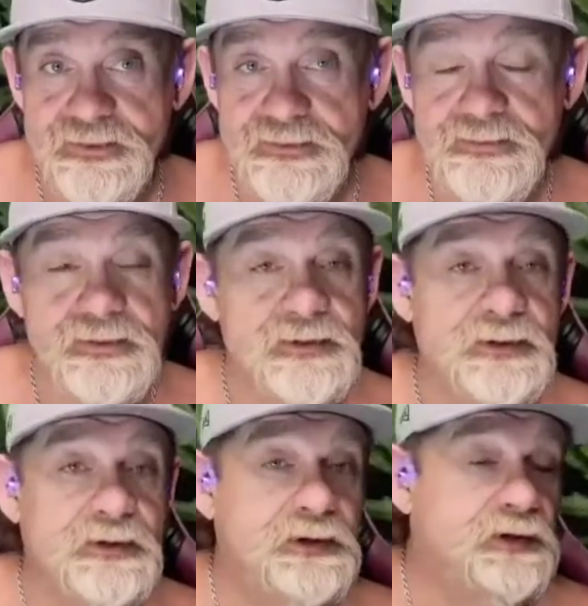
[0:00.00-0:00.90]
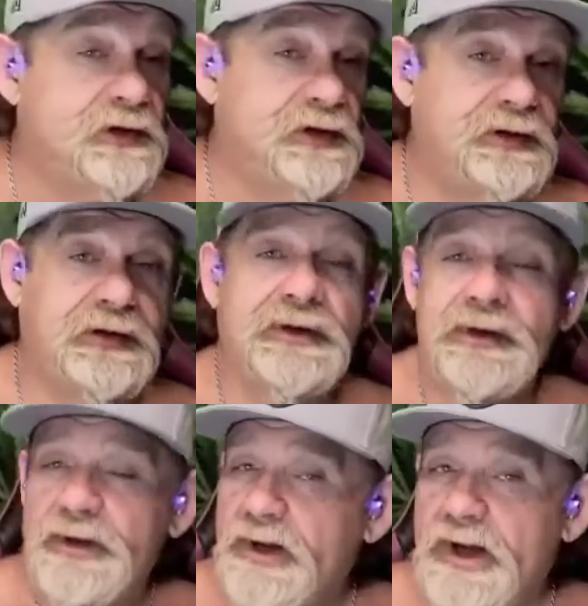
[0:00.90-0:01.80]
man.
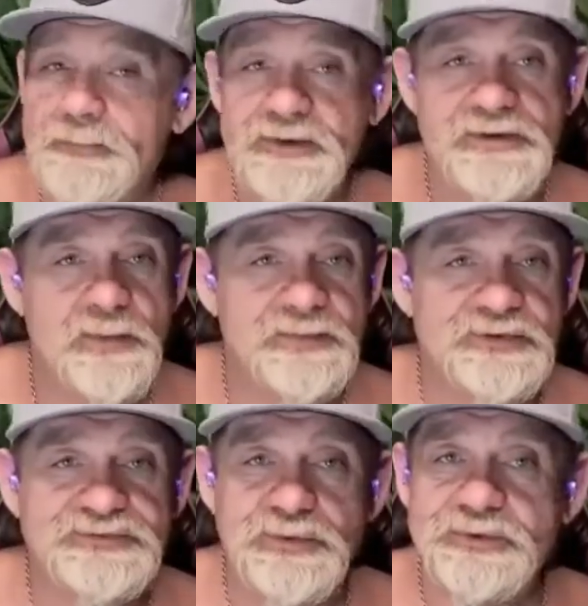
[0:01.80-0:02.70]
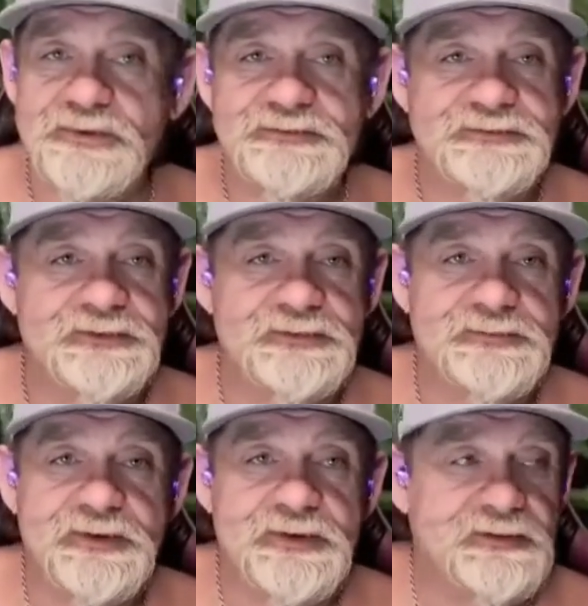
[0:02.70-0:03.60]
I mean, you open the drawer, there's his
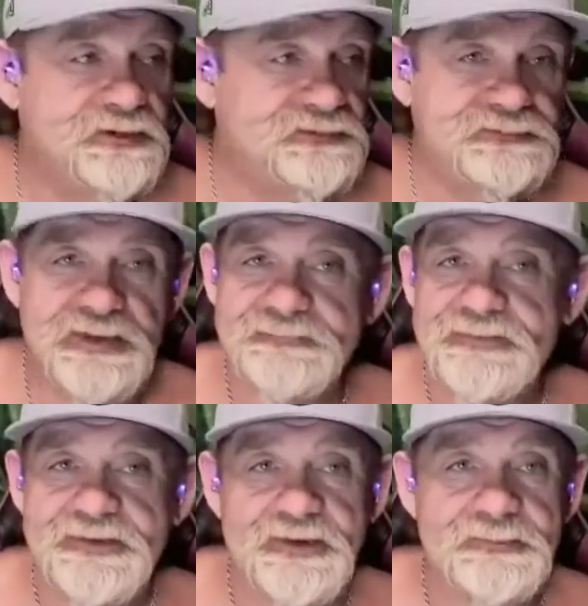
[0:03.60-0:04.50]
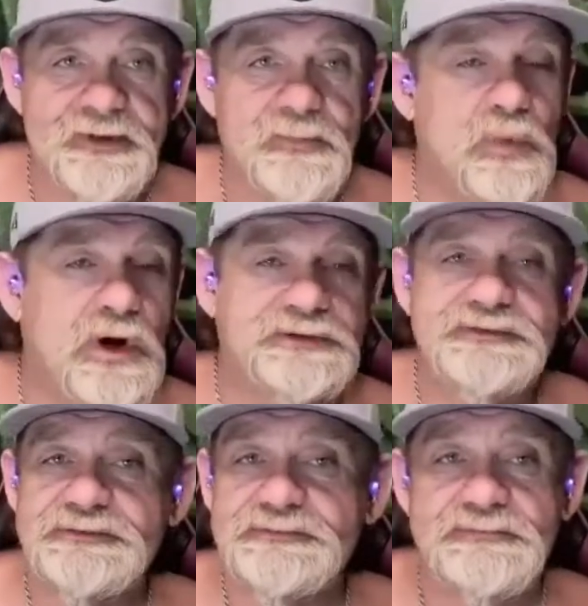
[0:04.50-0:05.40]
underwear, his everything, man.
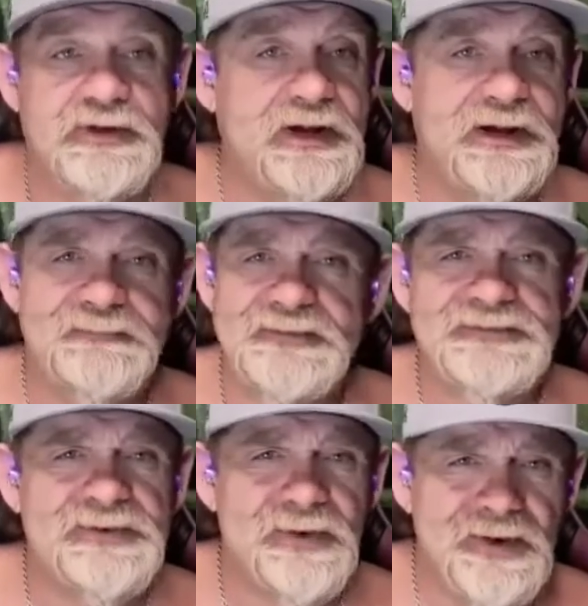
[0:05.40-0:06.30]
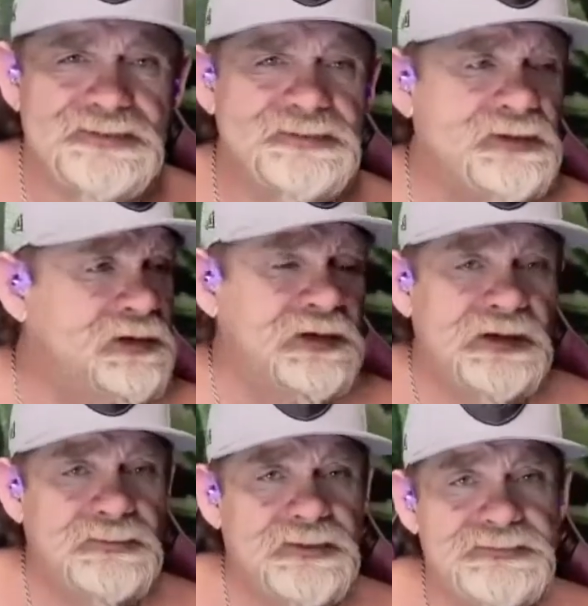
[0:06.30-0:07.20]
Watches, it's crazy.
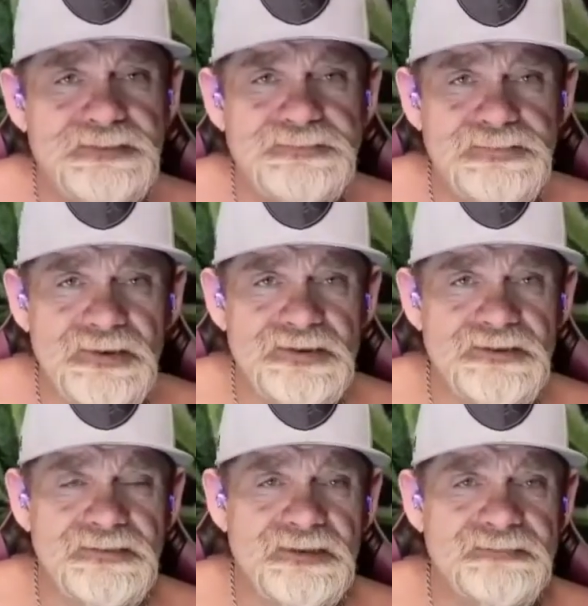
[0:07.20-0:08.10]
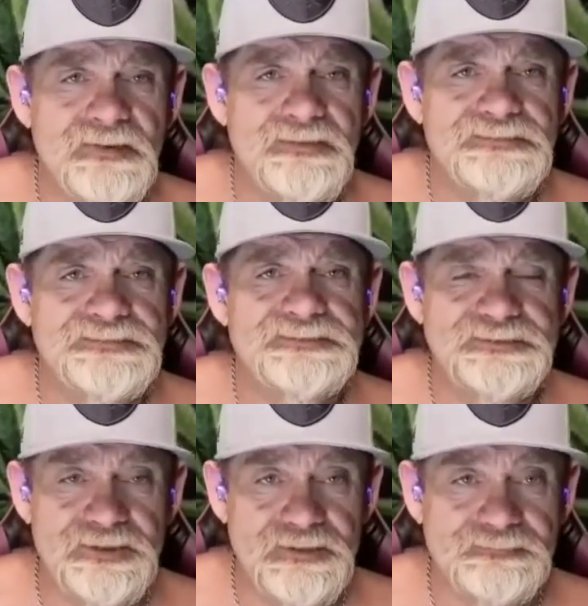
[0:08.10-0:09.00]
I'm like, dude, really? You're going to leave all your
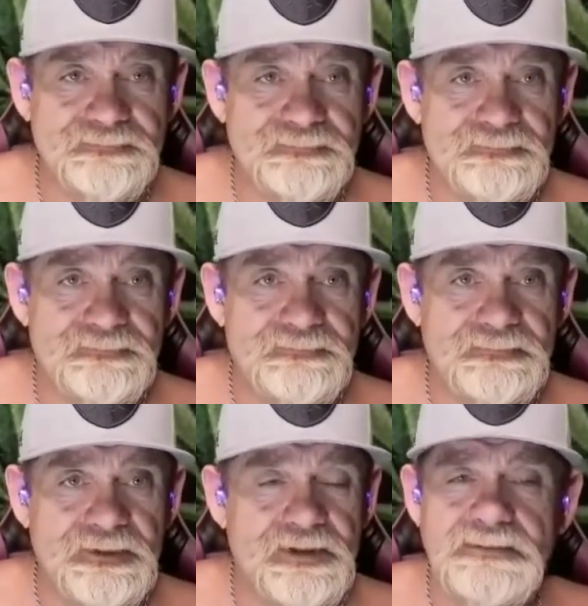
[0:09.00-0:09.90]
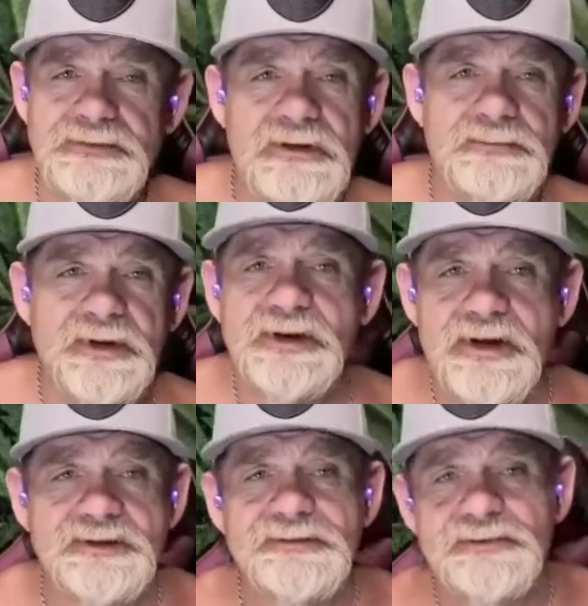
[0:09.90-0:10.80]
stuff? Like, oh man, I
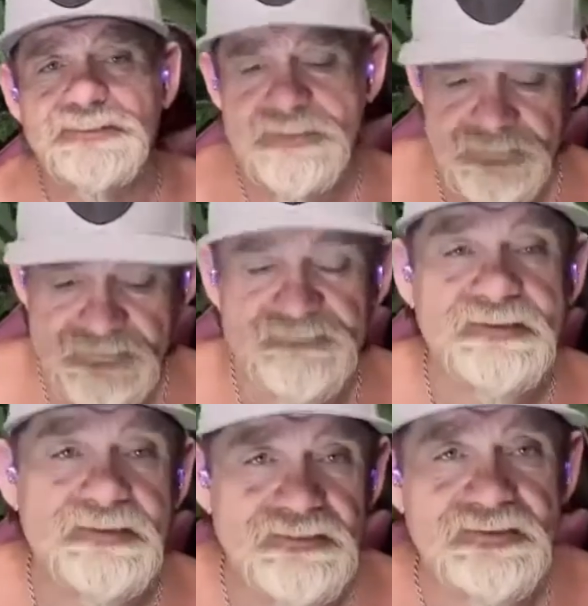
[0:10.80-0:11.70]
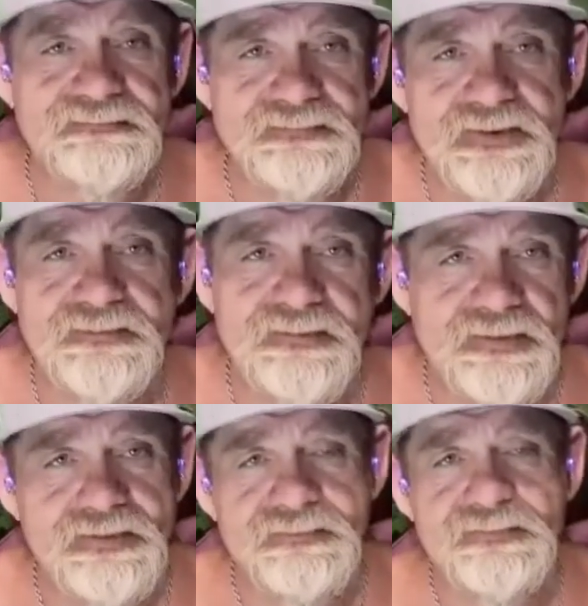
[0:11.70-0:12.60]
got two other people living in it.
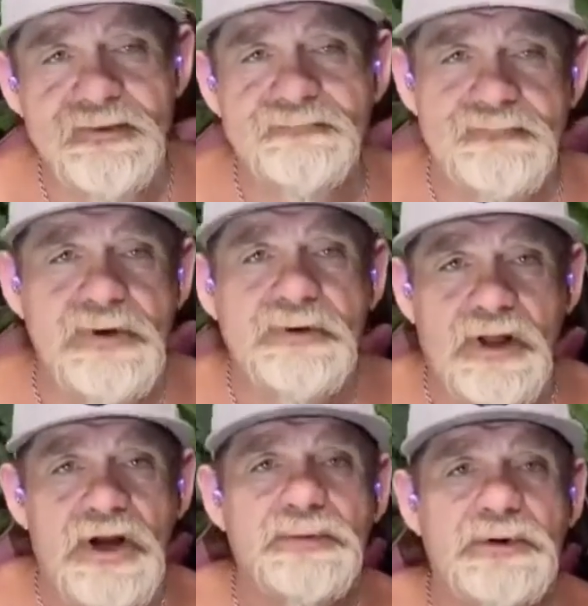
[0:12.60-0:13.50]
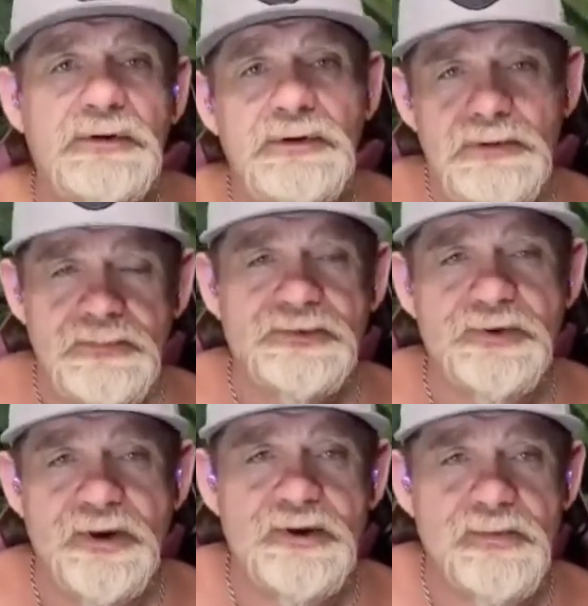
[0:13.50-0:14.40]
They're not from Oklahoma, but they're
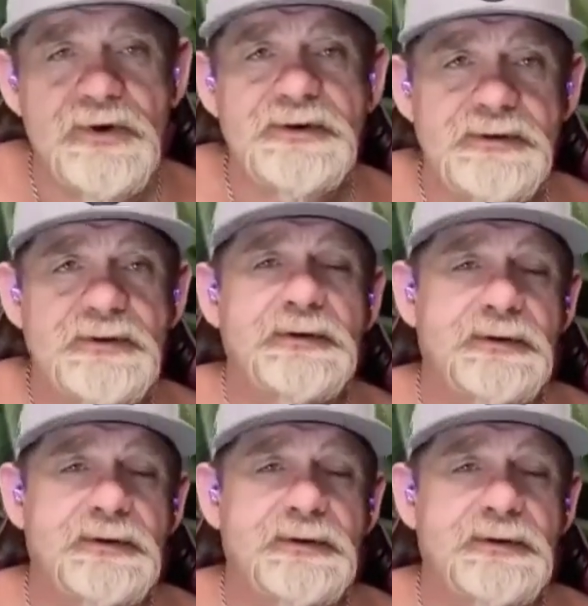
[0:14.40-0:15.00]
down here working.